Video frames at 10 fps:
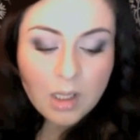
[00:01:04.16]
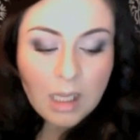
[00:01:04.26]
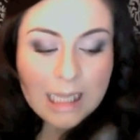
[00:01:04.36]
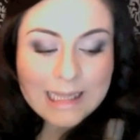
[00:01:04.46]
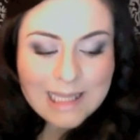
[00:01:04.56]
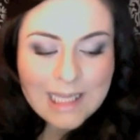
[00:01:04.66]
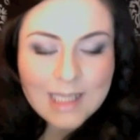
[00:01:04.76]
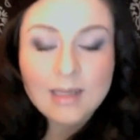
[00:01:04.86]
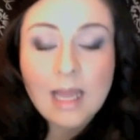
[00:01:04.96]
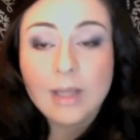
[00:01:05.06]
and
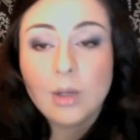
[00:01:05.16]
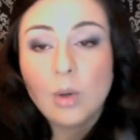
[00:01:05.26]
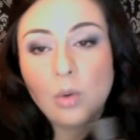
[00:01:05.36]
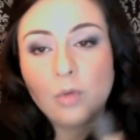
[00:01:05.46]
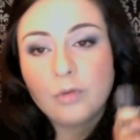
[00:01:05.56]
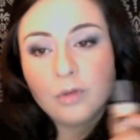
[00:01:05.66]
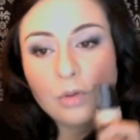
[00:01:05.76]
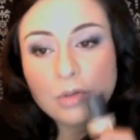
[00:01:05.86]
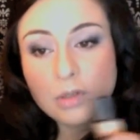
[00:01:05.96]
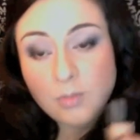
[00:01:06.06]
then I go over
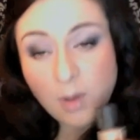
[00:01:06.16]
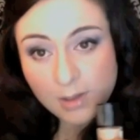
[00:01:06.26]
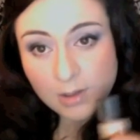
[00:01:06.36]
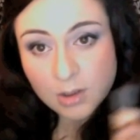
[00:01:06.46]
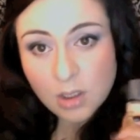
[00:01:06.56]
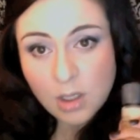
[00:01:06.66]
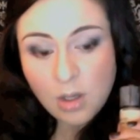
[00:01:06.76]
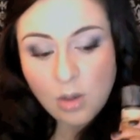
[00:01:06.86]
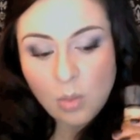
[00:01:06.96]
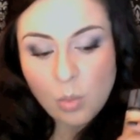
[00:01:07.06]
those spots
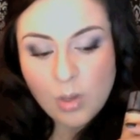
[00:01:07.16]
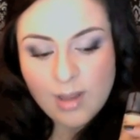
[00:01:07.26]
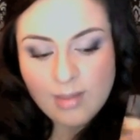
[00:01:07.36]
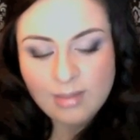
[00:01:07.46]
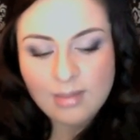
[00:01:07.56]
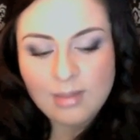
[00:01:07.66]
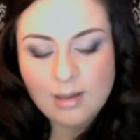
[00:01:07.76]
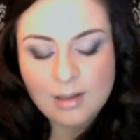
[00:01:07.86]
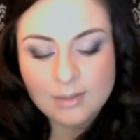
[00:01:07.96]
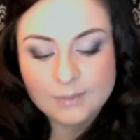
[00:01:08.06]
with
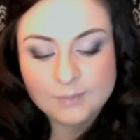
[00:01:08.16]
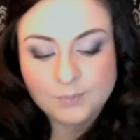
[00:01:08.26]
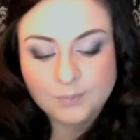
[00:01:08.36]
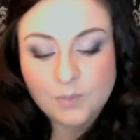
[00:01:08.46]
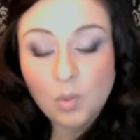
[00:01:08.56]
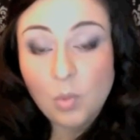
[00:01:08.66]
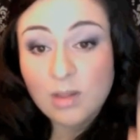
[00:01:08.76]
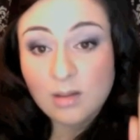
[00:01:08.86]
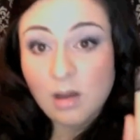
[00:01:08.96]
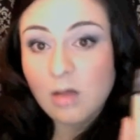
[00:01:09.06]
the
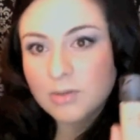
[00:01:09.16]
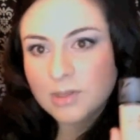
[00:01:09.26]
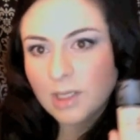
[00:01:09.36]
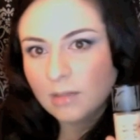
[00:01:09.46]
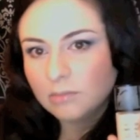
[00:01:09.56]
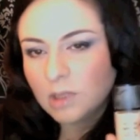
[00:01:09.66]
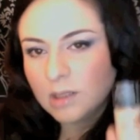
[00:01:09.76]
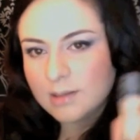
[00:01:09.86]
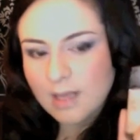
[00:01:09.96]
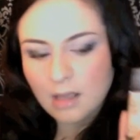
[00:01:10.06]
Colorstay
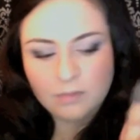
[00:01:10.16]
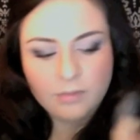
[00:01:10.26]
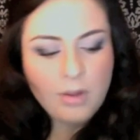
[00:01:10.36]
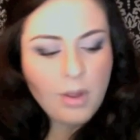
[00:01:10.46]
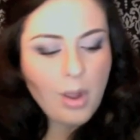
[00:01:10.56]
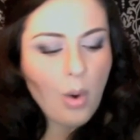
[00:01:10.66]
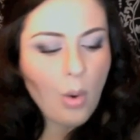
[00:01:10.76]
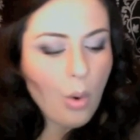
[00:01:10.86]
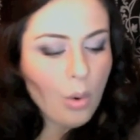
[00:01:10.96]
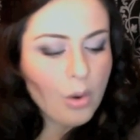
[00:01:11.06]
itself,
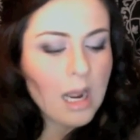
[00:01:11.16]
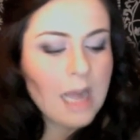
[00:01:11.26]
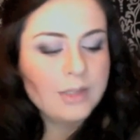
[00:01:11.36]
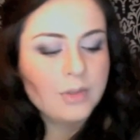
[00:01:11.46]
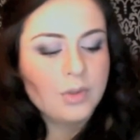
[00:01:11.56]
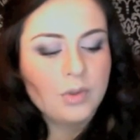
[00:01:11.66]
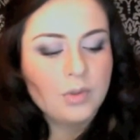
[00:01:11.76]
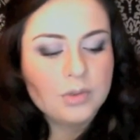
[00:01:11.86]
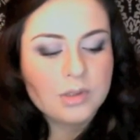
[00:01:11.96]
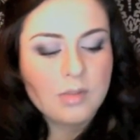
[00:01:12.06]
or I do
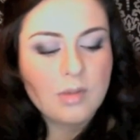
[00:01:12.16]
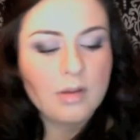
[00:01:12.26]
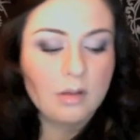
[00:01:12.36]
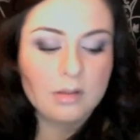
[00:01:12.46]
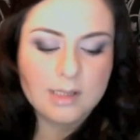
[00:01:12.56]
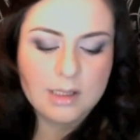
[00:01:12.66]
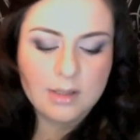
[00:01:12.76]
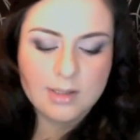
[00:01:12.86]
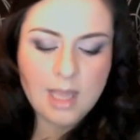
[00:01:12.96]
use some other concealers.